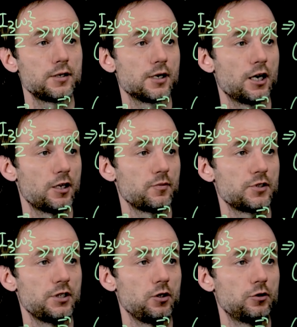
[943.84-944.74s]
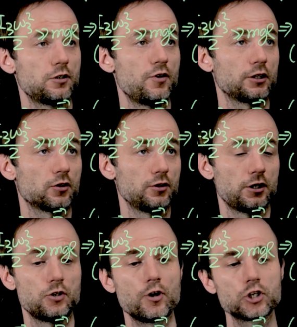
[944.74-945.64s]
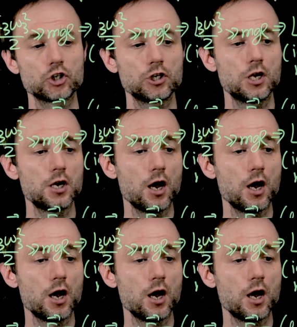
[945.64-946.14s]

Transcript: times the unit vector in that direction,